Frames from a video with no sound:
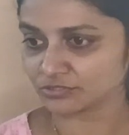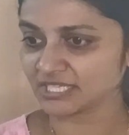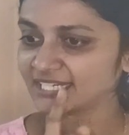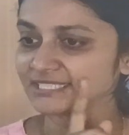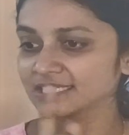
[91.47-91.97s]
So
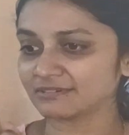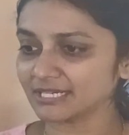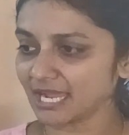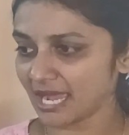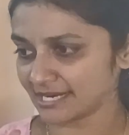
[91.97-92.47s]
that is our
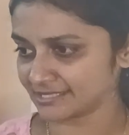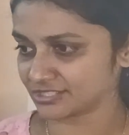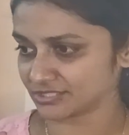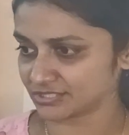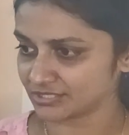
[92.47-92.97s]

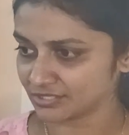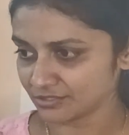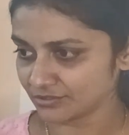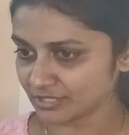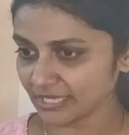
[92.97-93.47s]
RHS.
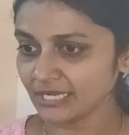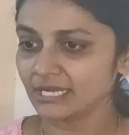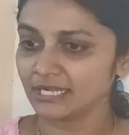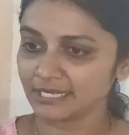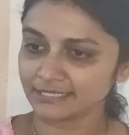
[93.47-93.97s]
Okay,
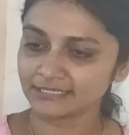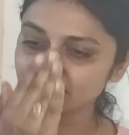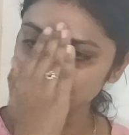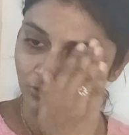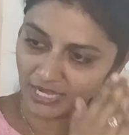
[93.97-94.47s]
let us
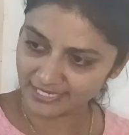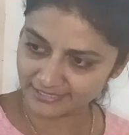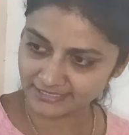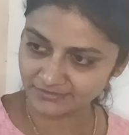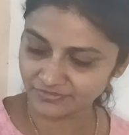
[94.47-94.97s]
do
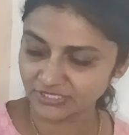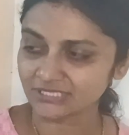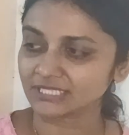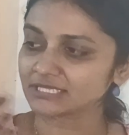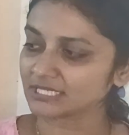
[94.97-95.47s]
RHS
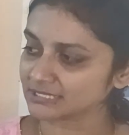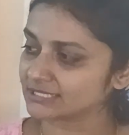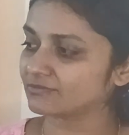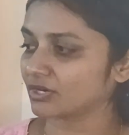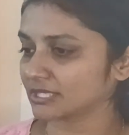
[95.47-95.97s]
first and then
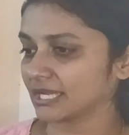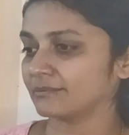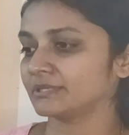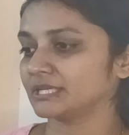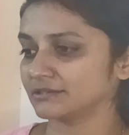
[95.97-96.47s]
see what
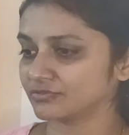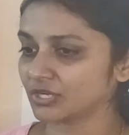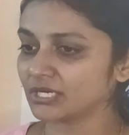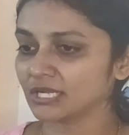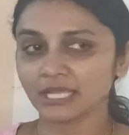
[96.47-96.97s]
can be done
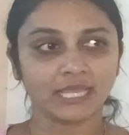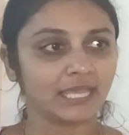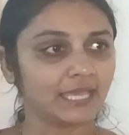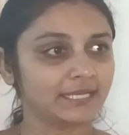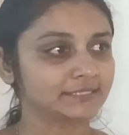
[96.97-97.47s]
for
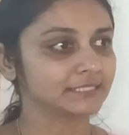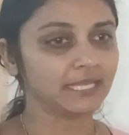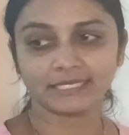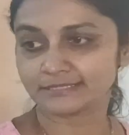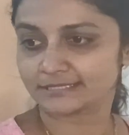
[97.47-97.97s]

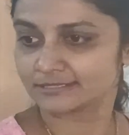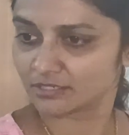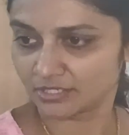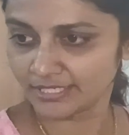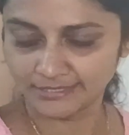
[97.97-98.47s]
LHS.
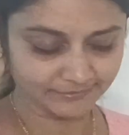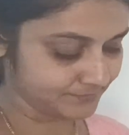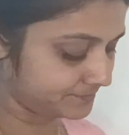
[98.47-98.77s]
Alright.